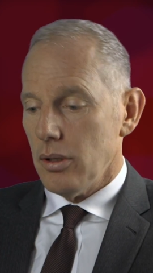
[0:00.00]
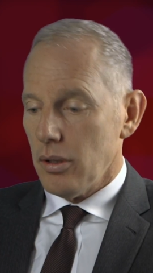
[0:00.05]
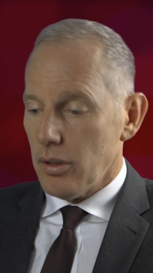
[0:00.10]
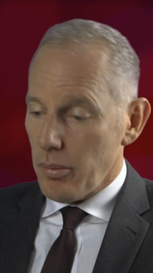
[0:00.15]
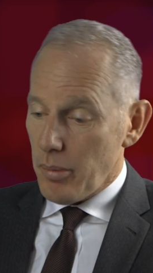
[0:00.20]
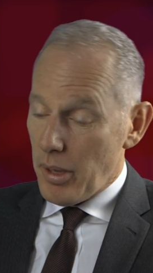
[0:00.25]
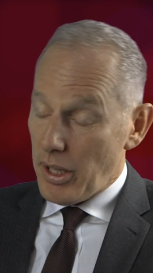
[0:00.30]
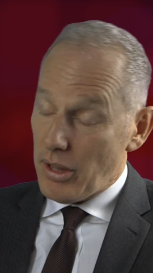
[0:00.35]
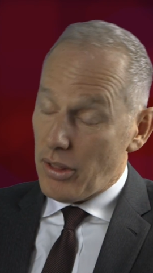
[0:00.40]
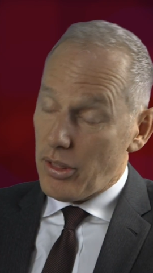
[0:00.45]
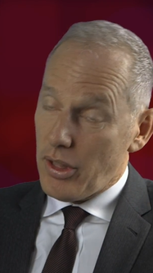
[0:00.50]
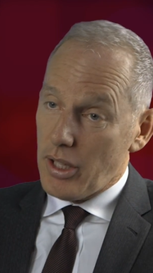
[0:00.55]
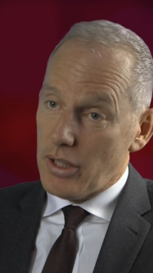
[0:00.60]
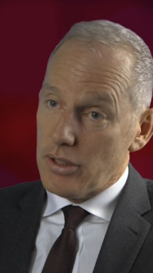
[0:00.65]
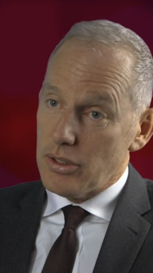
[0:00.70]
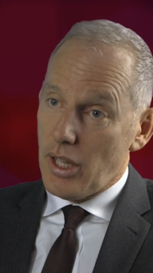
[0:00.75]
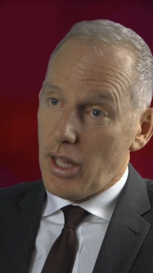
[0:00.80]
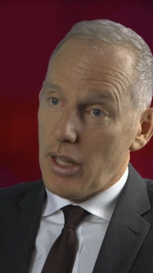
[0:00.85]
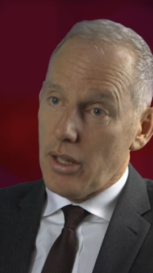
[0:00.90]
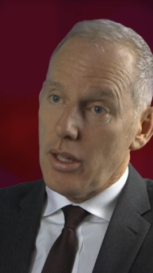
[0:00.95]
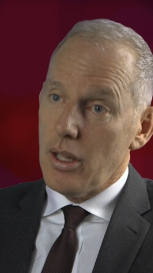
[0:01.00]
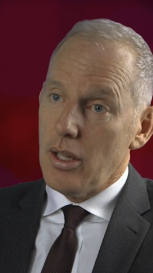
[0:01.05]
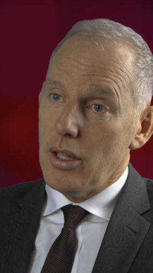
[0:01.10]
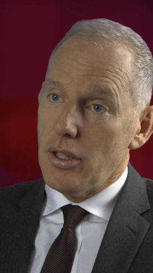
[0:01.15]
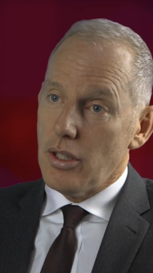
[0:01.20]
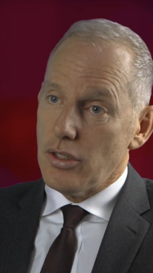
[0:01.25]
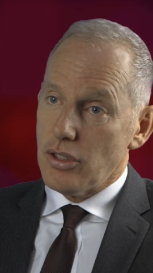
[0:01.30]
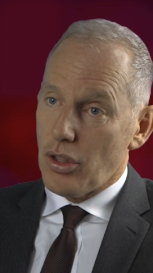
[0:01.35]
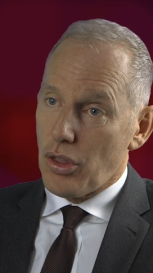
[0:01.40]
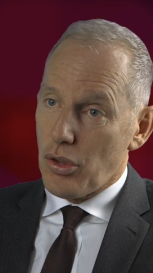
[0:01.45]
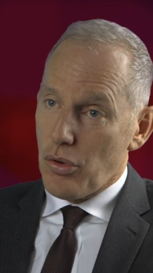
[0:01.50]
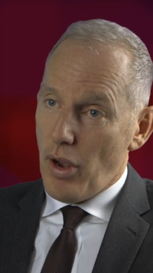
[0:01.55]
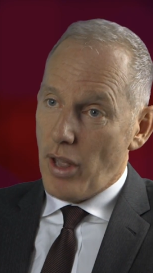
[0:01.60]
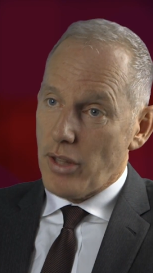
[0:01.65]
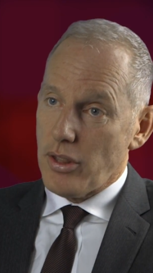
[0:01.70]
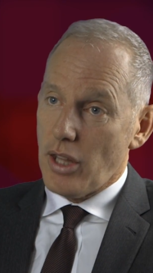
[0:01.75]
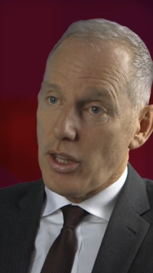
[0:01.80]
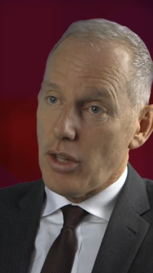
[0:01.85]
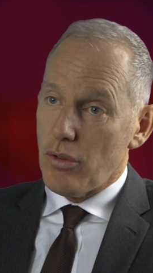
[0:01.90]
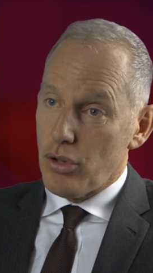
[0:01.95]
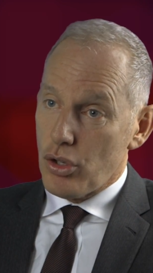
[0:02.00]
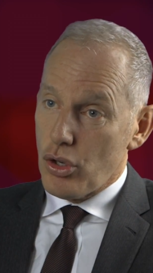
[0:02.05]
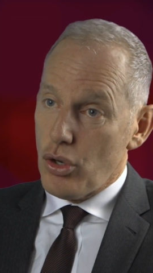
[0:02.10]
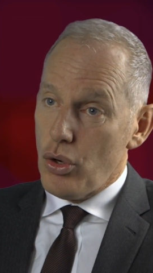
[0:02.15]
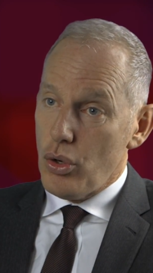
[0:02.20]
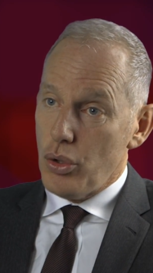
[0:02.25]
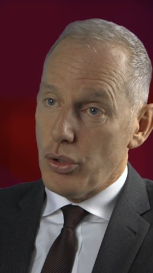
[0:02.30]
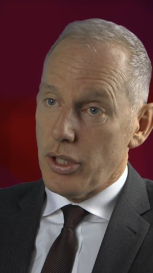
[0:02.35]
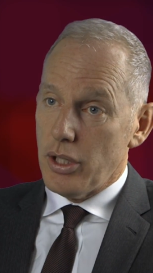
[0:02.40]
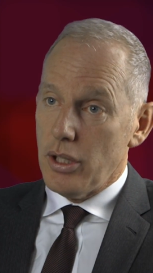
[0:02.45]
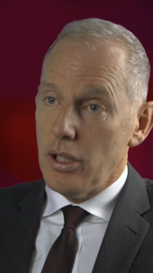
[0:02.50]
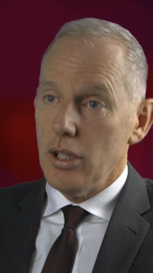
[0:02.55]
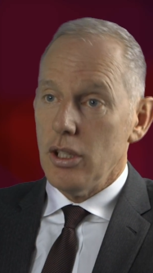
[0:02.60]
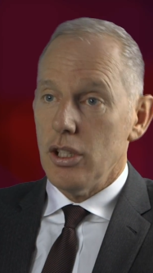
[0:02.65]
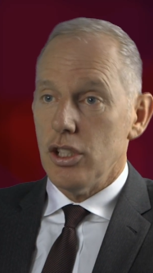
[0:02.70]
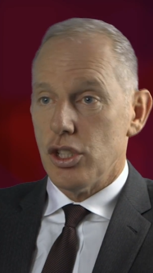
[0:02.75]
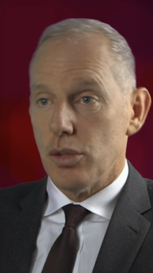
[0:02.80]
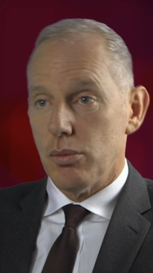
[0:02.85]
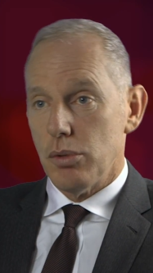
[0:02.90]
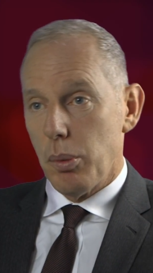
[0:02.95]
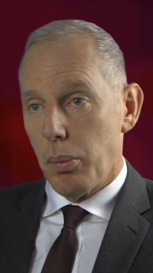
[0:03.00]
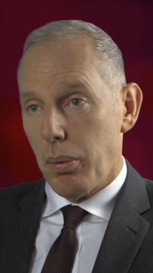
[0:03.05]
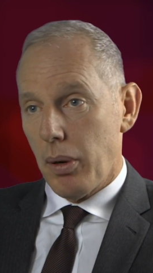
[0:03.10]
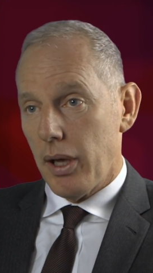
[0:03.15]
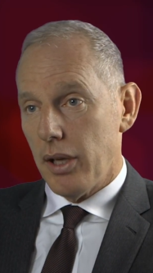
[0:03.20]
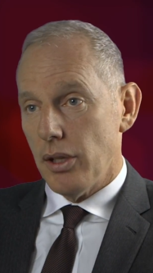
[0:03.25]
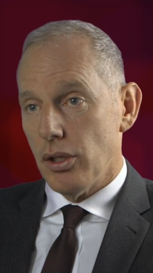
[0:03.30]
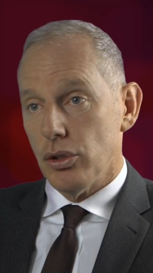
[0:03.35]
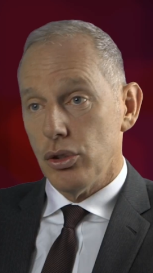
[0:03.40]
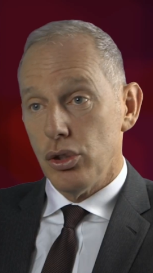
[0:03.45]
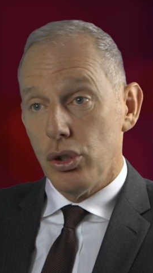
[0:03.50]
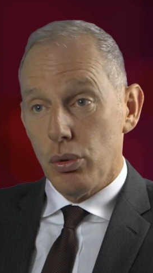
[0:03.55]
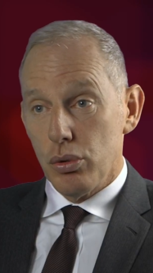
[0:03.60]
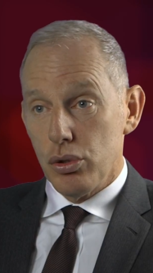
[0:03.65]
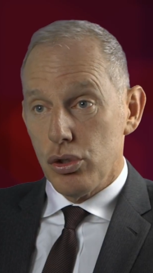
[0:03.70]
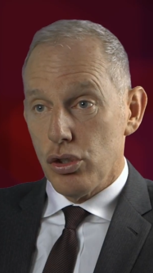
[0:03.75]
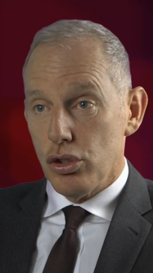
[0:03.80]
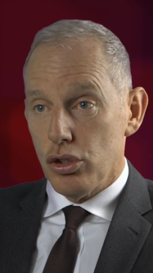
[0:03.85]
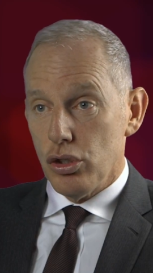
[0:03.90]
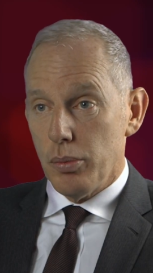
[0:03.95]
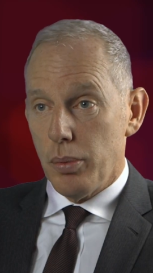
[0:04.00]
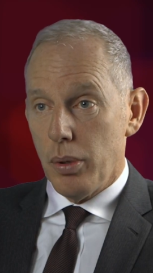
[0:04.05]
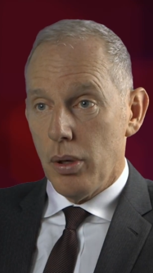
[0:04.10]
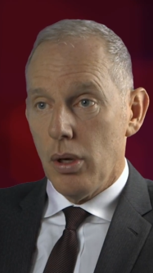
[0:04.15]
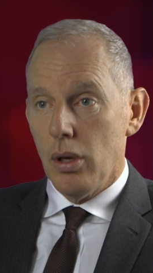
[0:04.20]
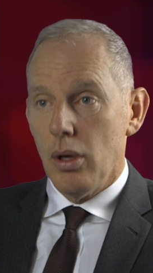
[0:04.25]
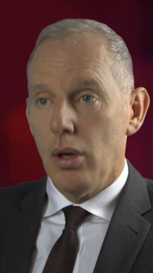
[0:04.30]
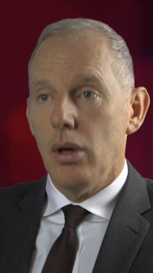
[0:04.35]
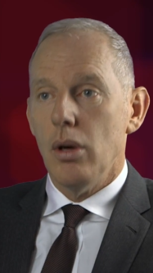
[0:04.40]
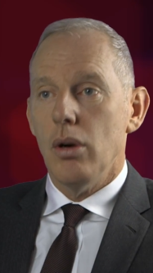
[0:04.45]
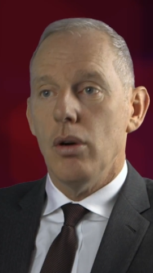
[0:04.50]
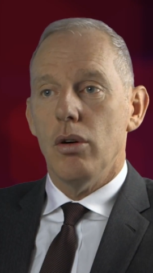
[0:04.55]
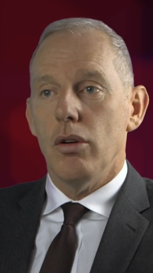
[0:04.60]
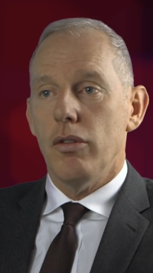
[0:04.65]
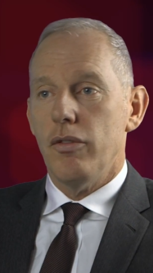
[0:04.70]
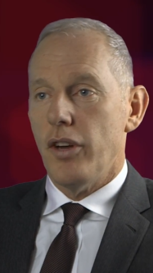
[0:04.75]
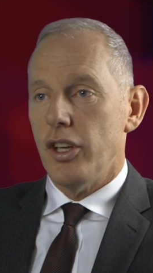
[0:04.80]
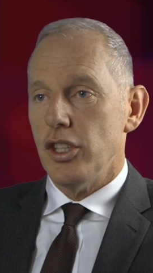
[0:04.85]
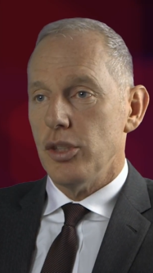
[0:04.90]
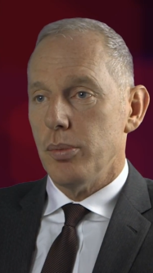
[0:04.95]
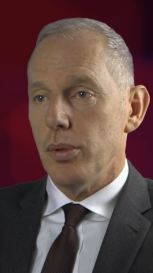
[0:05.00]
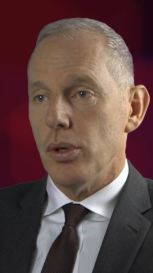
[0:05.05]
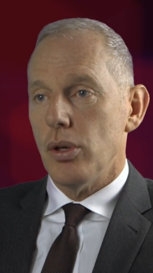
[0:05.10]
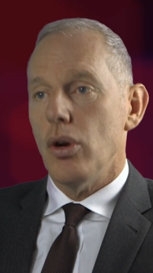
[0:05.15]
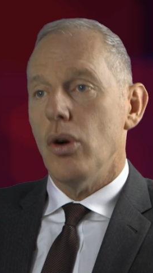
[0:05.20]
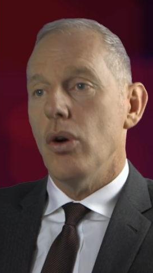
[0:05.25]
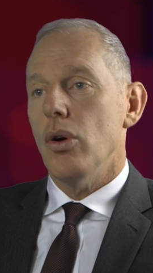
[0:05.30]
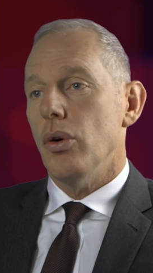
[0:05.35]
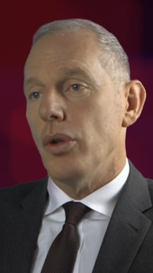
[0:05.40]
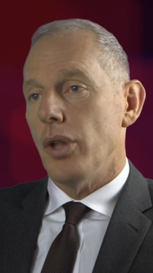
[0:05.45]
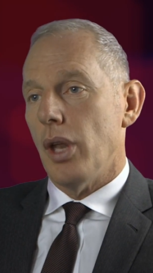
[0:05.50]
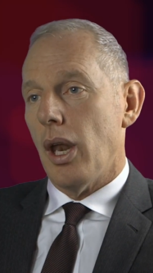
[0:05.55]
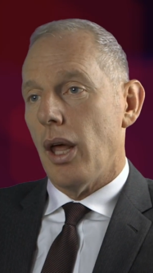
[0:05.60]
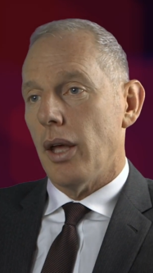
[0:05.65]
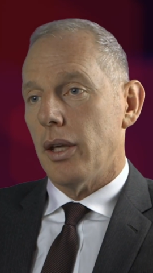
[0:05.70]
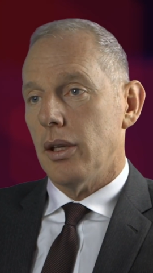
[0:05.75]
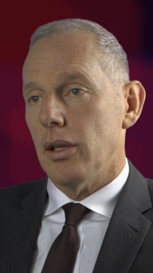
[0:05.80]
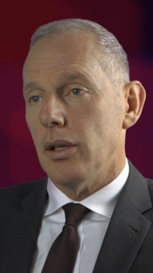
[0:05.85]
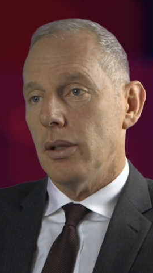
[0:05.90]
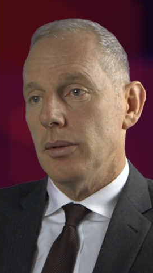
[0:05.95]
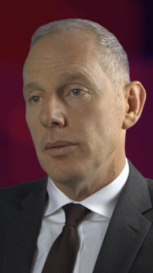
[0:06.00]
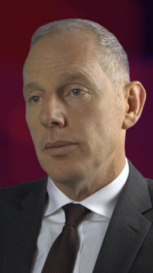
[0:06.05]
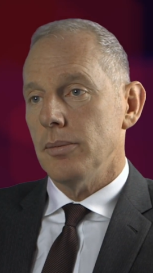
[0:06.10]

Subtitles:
The main thing is that there's a threat that the recording is going to be played on YouTube or Facebook or the like.